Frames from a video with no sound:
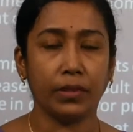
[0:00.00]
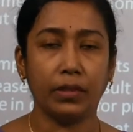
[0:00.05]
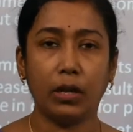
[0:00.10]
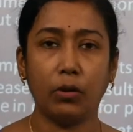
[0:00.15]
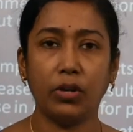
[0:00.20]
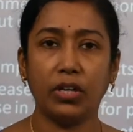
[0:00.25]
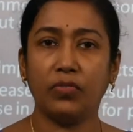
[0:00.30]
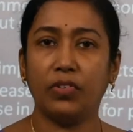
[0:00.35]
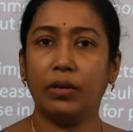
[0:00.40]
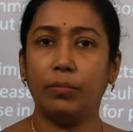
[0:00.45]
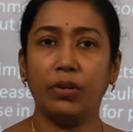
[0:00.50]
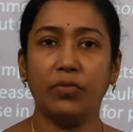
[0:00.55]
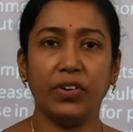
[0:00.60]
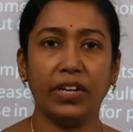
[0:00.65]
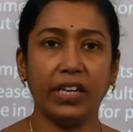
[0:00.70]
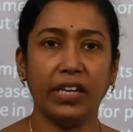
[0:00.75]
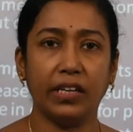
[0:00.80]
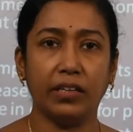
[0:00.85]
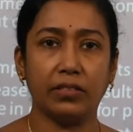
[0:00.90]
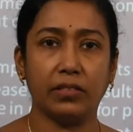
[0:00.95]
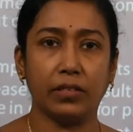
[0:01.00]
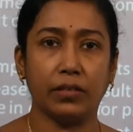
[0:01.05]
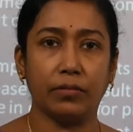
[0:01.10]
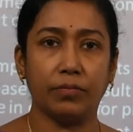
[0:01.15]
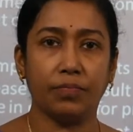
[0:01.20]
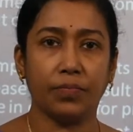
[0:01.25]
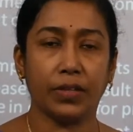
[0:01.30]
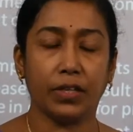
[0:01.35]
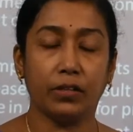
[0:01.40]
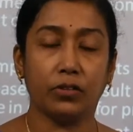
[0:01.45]
Now it will be very
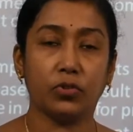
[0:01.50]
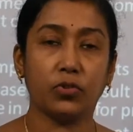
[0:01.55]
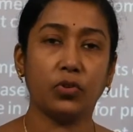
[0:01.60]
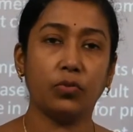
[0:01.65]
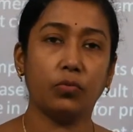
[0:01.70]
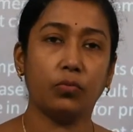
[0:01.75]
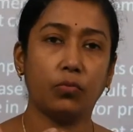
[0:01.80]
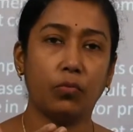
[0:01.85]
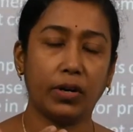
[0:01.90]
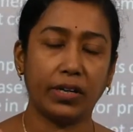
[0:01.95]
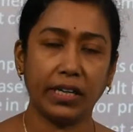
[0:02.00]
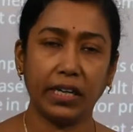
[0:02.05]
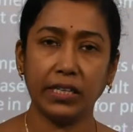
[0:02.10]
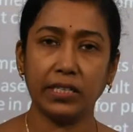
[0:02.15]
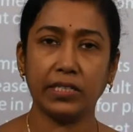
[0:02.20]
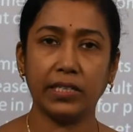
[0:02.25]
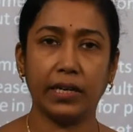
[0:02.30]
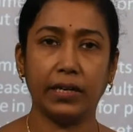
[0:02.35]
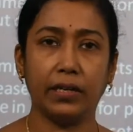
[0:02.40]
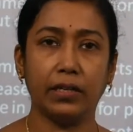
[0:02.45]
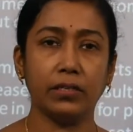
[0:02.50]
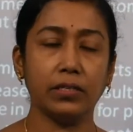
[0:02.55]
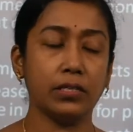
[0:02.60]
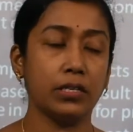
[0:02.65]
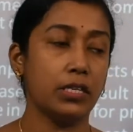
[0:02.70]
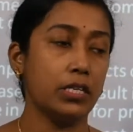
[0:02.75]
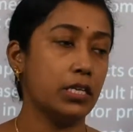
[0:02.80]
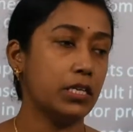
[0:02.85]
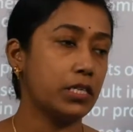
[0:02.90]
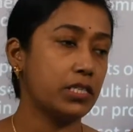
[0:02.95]
easy. So what I said is
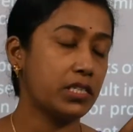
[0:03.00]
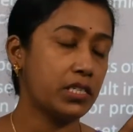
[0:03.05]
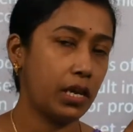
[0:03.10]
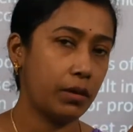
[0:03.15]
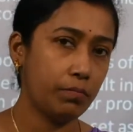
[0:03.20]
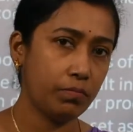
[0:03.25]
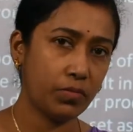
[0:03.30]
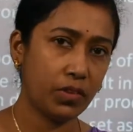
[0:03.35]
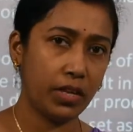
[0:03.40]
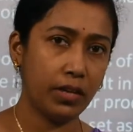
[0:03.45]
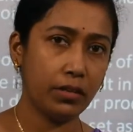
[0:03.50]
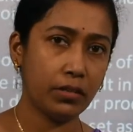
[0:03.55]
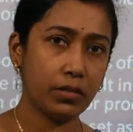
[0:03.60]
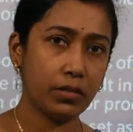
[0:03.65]
some